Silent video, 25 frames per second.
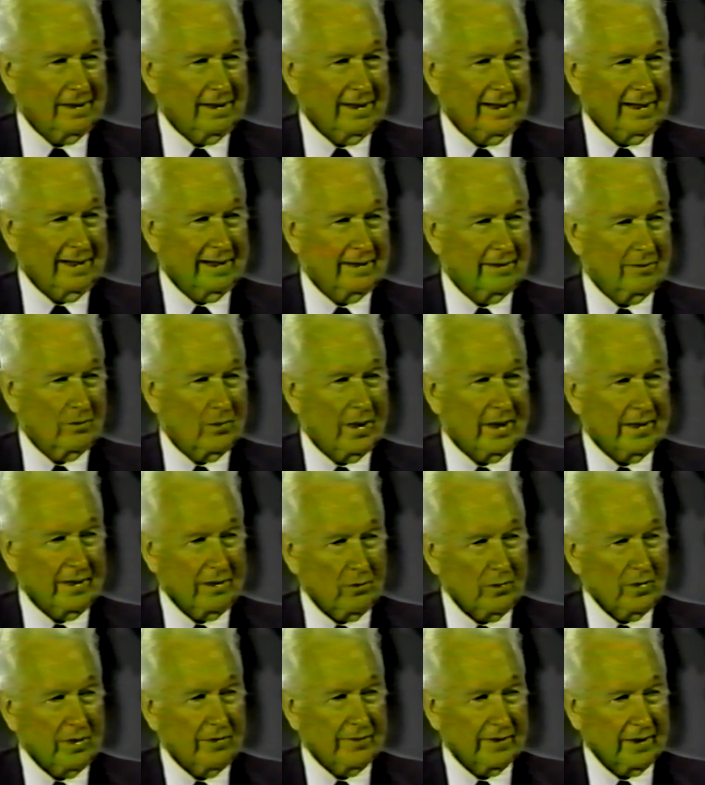in the way that
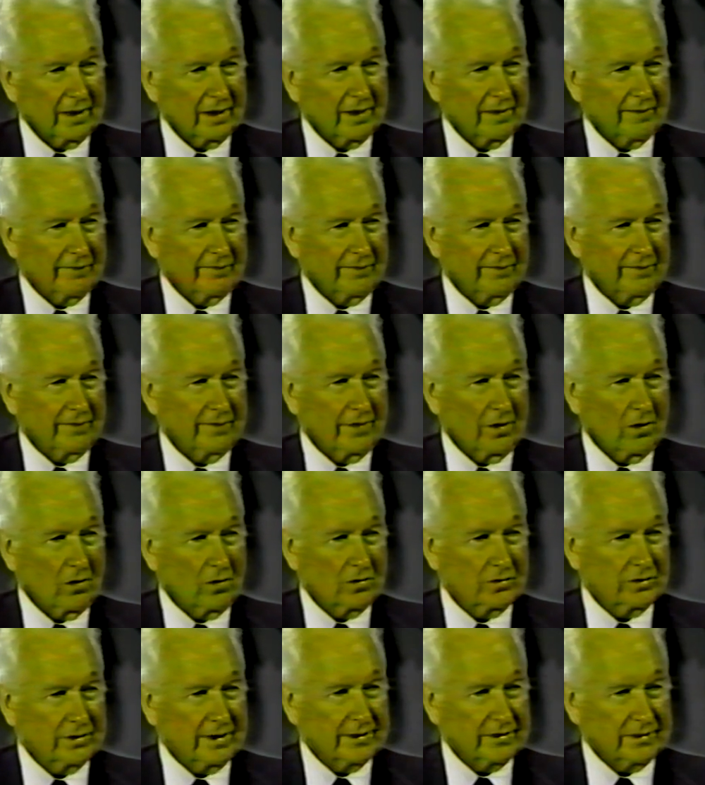we think of
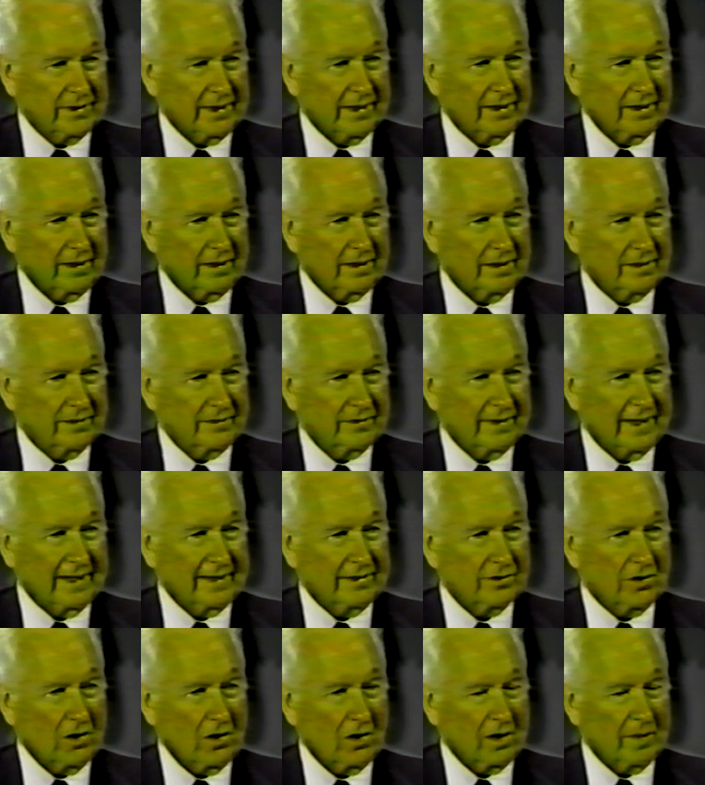those as entities. They
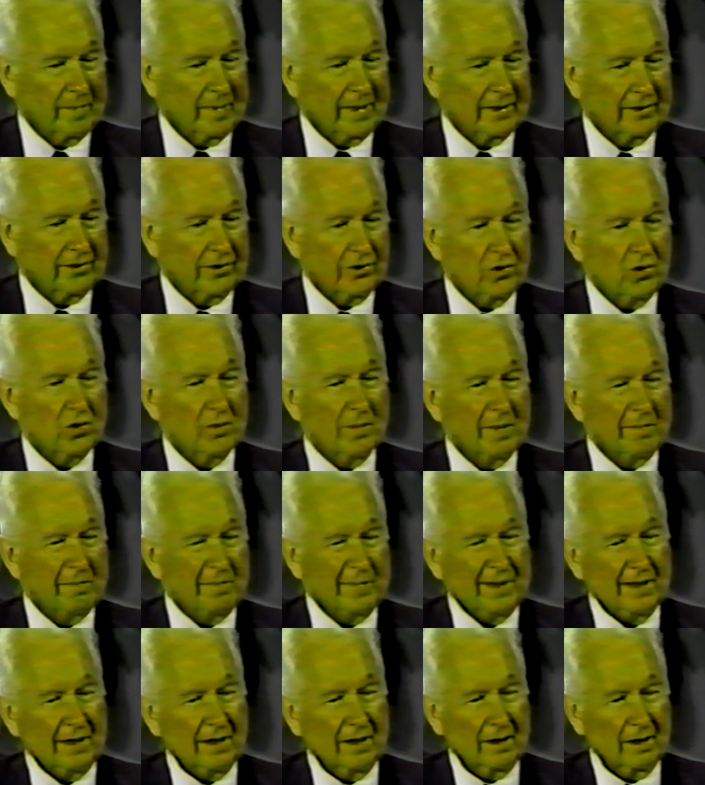talk about the human
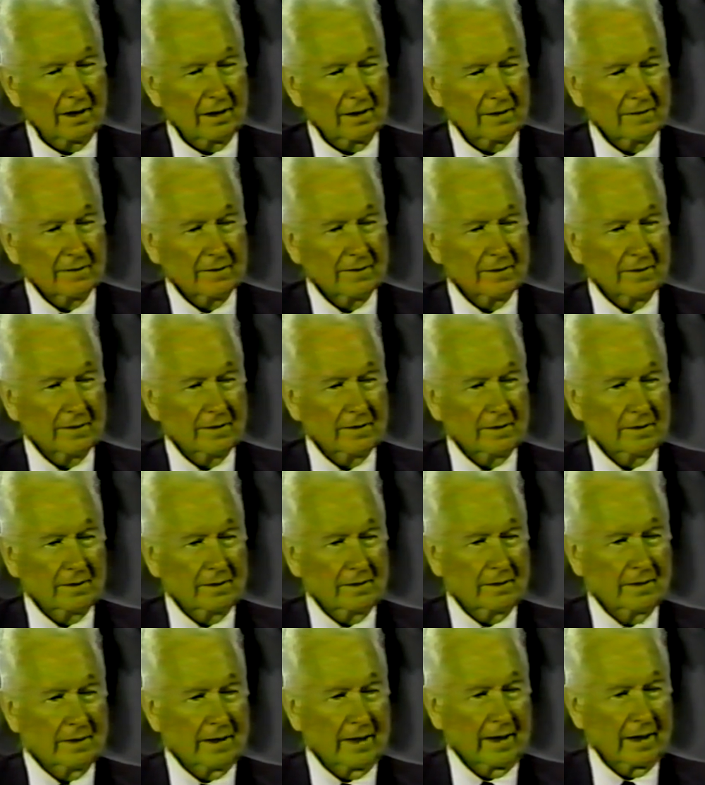being
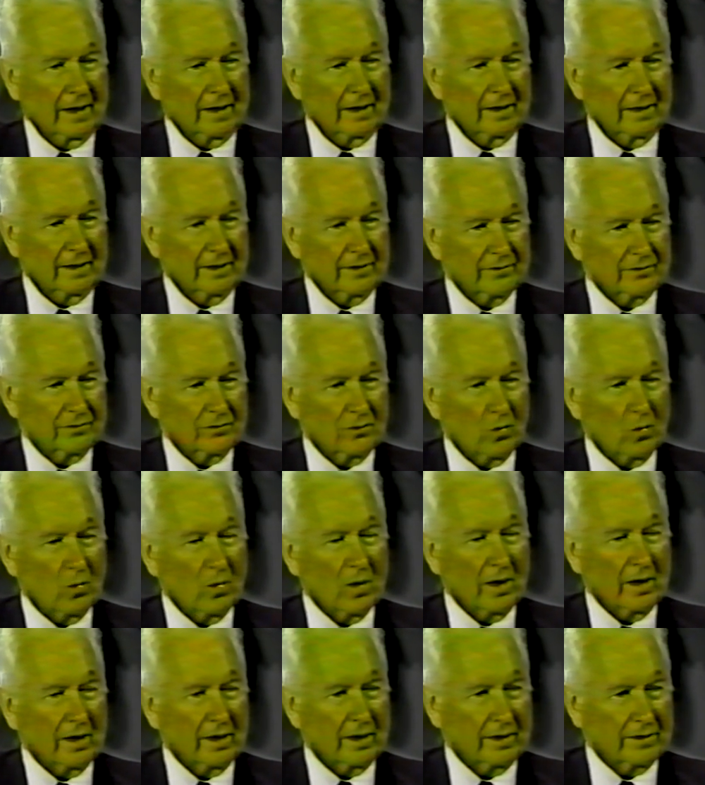and his
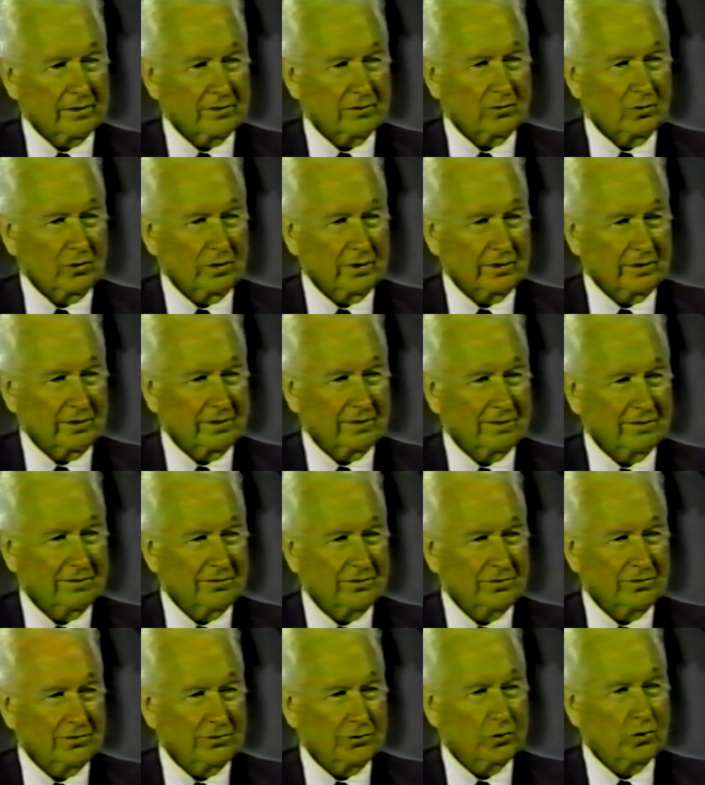oneness with
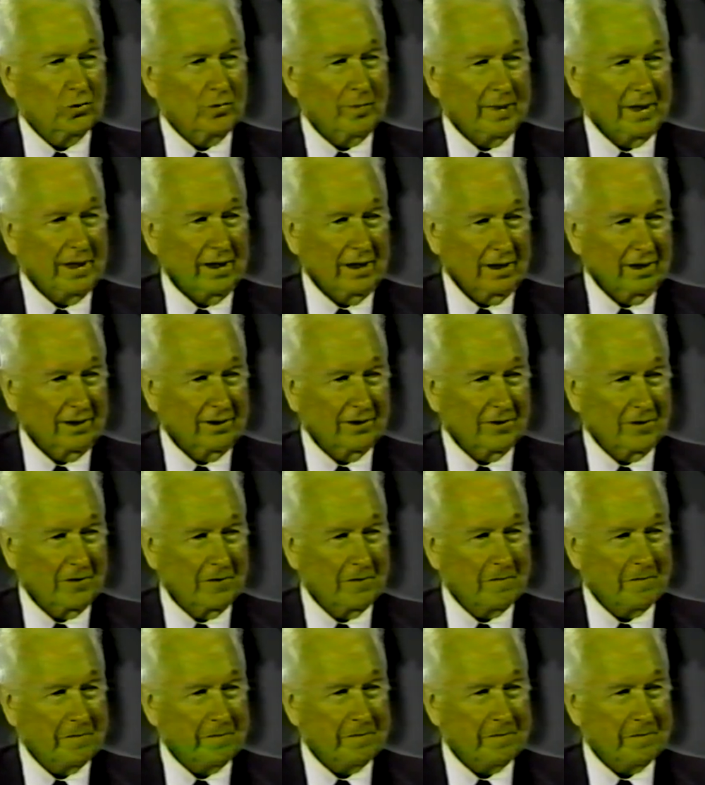true being, you know.